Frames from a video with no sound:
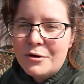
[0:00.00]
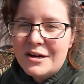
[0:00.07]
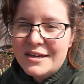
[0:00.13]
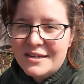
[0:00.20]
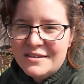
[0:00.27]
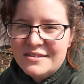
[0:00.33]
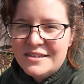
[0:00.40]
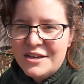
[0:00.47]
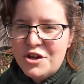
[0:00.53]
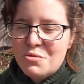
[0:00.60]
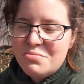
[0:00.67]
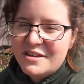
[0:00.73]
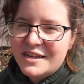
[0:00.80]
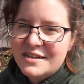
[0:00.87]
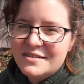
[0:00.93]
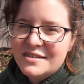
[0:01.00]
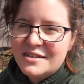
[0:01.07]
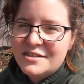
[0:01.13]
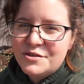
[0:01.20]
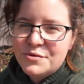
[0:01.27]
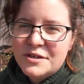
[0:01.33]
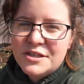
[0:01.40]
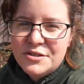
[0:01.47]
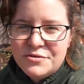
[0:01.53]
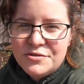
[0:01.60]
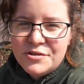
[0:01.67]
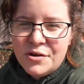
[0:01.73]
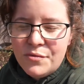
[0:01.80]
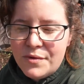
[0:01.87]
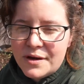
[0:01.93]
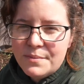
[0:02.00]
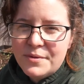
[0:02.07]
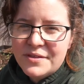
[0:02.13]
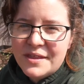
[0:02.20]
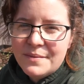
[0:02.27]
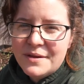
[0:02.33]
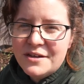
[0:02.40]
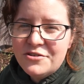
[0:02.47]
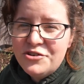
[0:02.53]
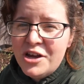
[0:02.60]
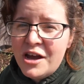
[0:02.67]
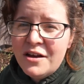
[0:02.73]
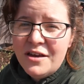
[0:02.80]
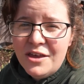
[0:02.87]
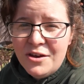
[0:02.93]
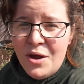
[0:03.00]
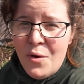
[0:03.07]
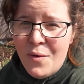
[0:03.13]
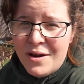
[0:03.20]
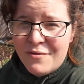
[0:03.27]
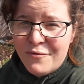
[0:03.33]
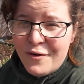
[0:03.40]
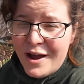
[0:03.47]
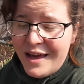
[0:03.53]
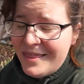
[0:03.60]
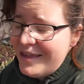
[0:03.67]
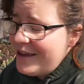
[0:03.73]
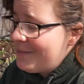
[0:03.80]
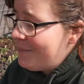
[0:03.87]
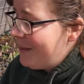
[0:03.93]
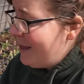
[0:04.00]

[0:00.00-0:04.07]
are easing your plants into it. You don't want to put them into shock, you don't want to fry them,